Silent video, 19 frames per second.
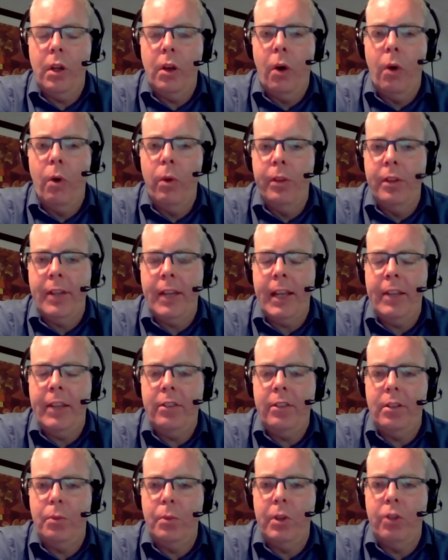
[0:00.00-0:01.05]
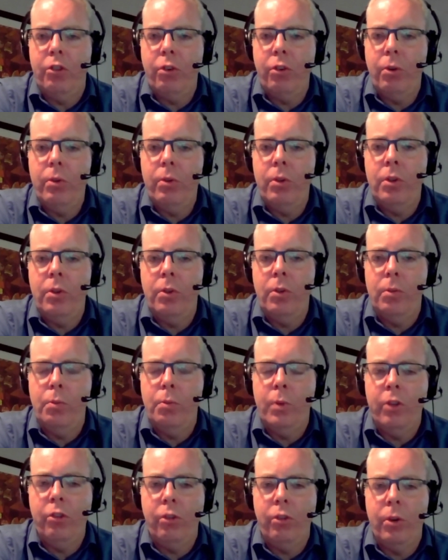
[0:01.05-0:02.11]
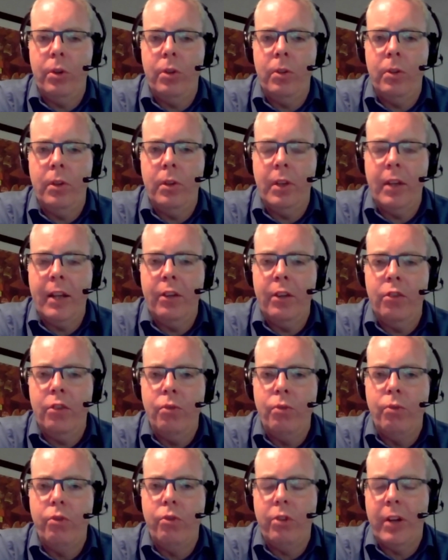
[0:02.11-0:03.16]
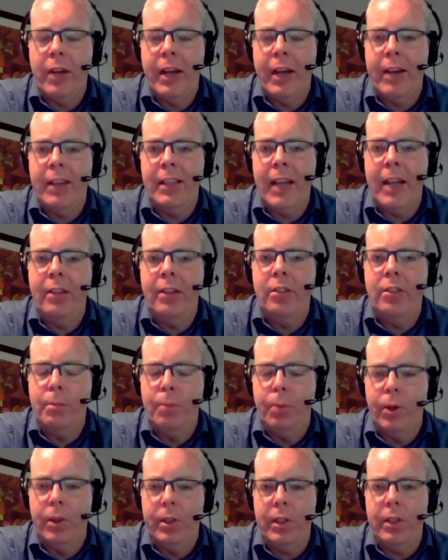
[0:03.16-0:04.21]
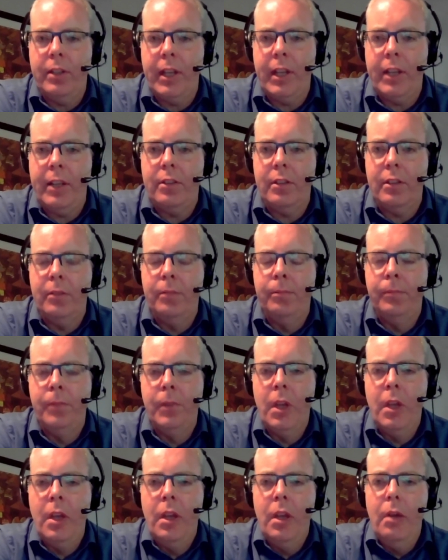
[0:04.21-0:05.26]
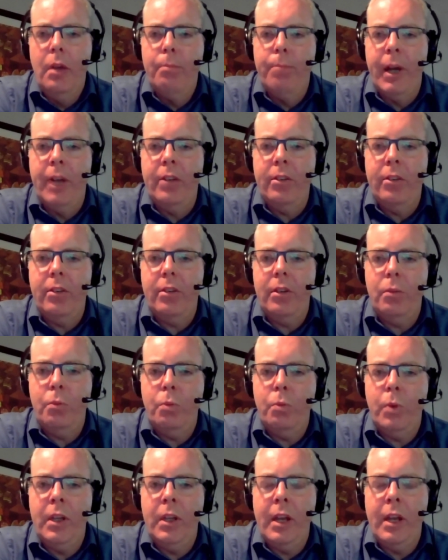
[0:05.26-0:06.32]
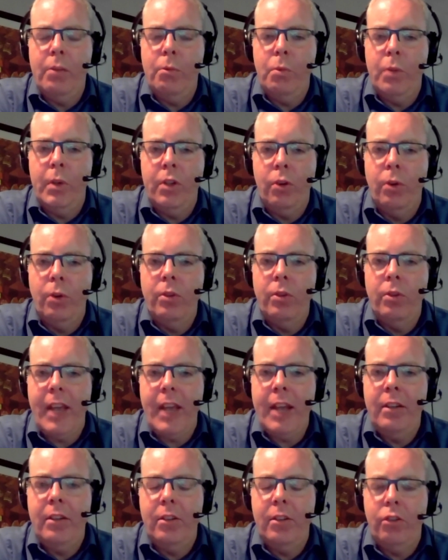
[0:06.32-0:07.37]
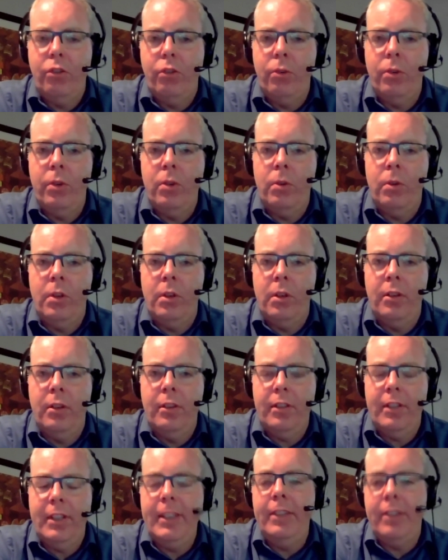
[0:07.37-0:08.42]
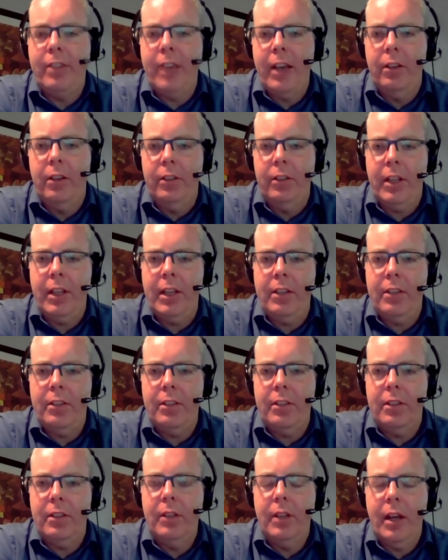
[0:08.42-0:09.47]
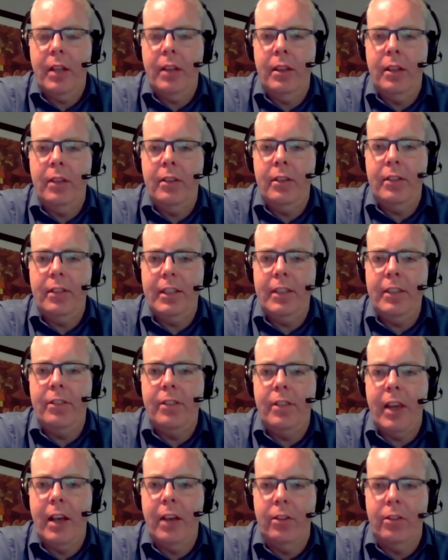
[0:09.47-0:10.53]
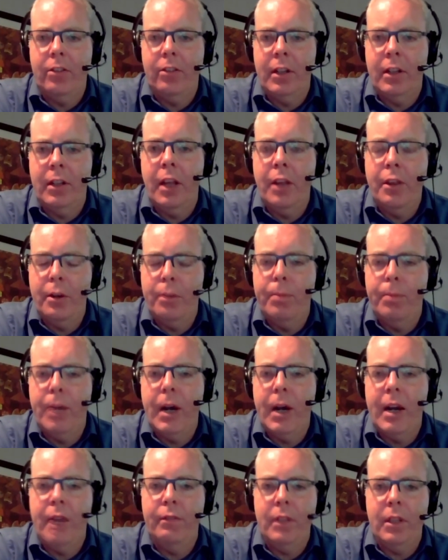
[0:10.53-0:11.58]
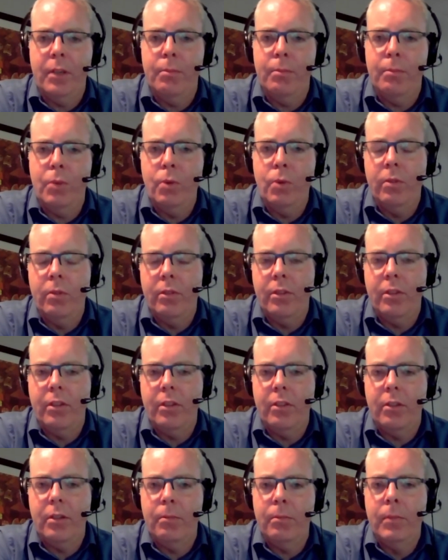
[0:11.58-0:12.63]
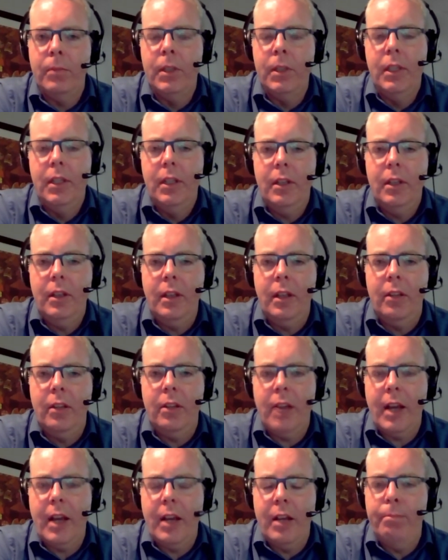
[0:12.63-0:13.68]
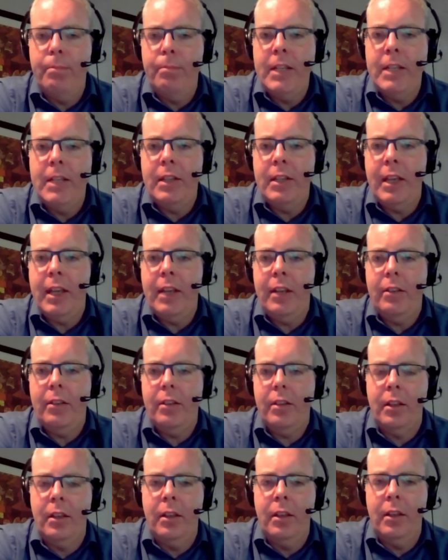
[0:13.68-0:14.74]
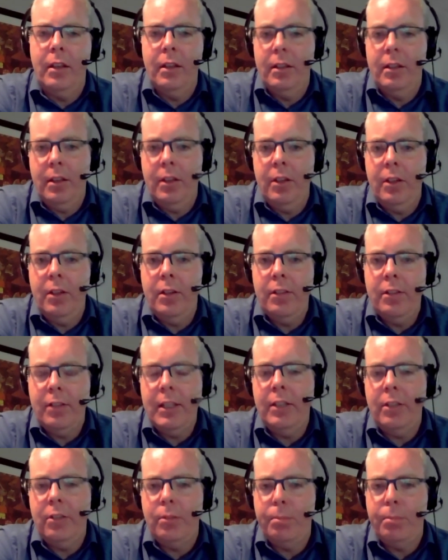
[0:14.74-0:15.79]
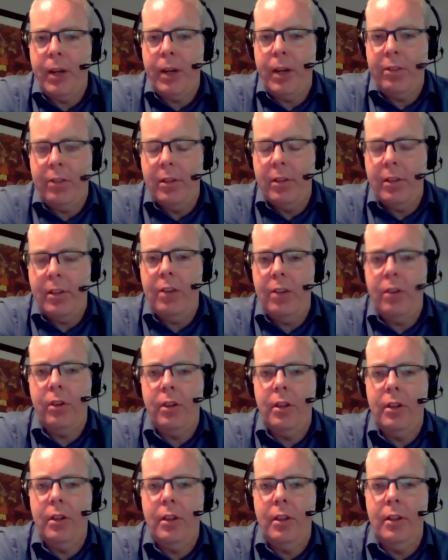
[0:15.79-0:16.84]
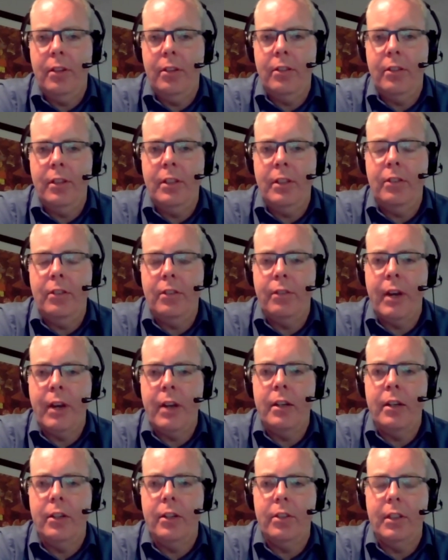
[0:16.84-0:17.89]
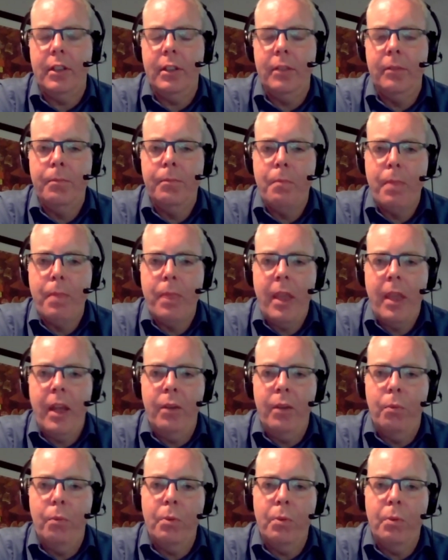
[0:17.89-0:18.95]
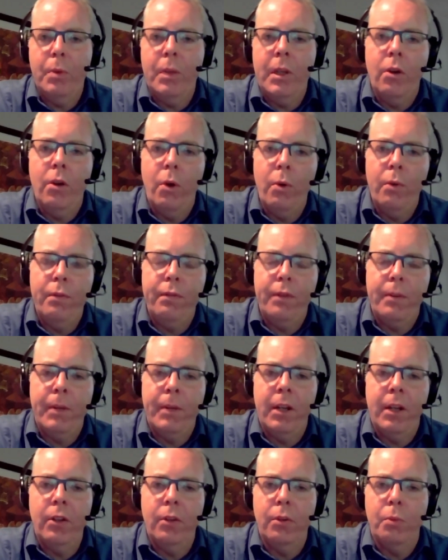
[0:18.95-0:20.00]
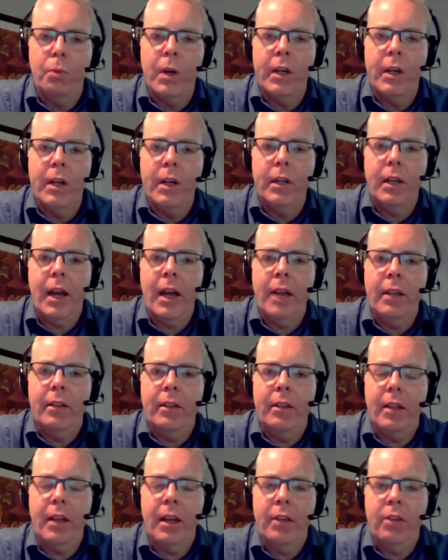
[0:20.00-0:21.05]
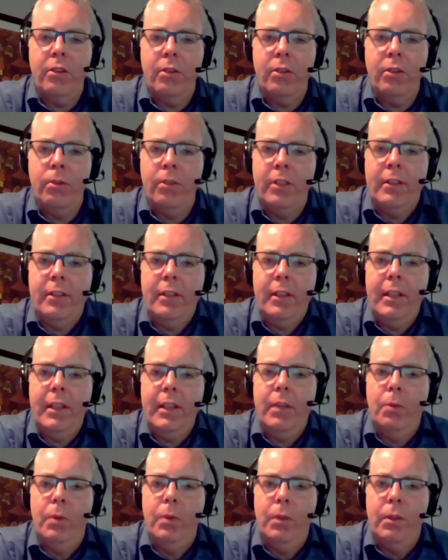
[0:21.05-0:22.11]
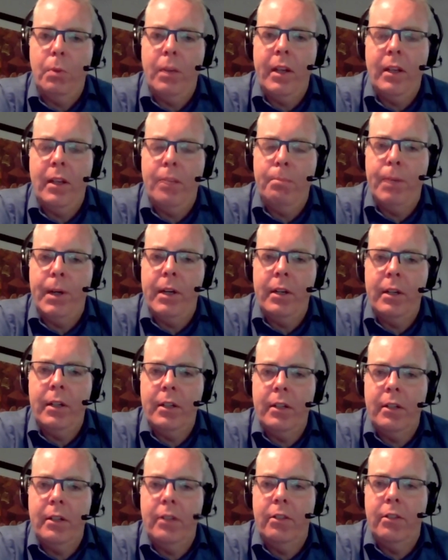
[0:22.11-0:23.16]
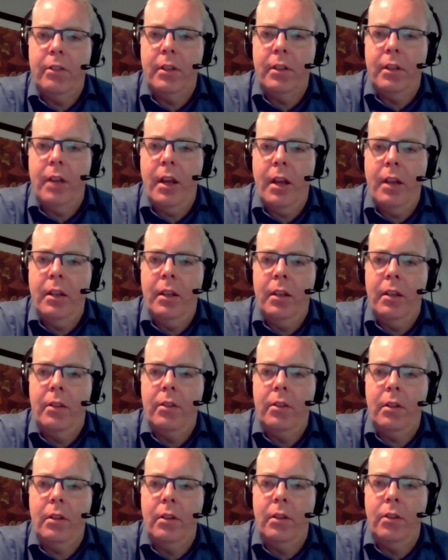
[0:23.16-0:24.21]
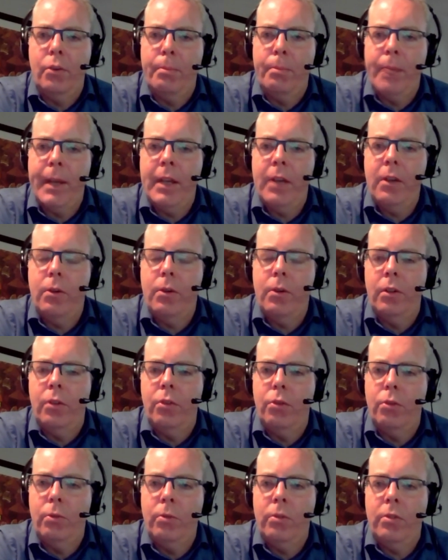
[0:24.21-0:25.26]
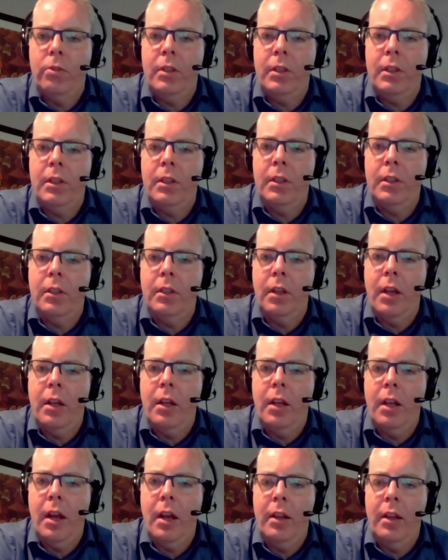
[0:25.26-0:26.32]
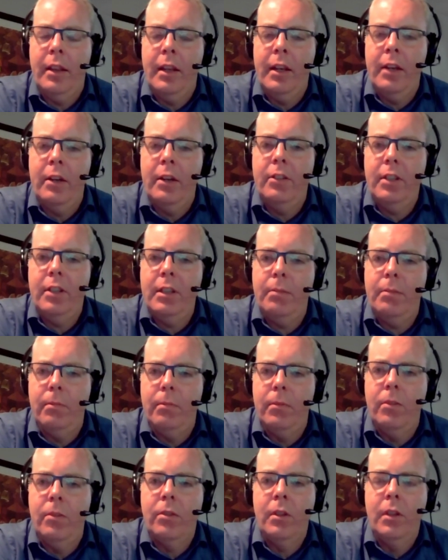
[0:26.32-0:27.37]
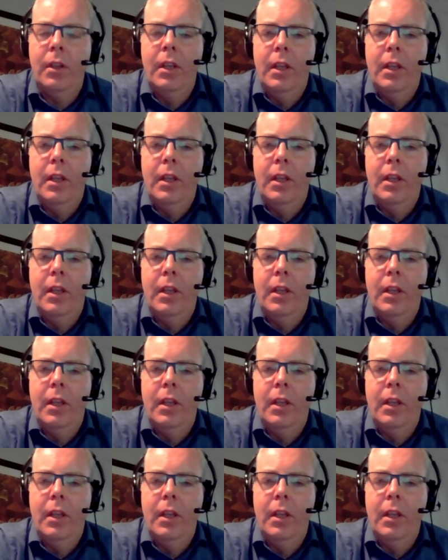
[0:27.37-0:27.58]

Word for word: all the data we show you, we show you the kind of neutralizing antibody data. But we, we don't tend to show you the T cell data. And the T cells are another part of the immune system that kind of mediate the, the disease presentation and the disease severity. And what we know from a lot of work at, at UCT with Wendy Burgers and, and, and Ntobeko and Ntusi and, and, and their teams